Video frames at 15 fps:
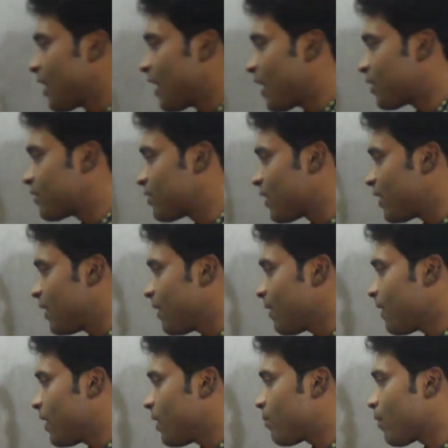
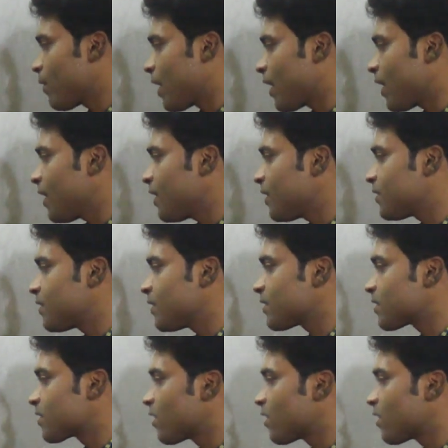actually, if you analyze this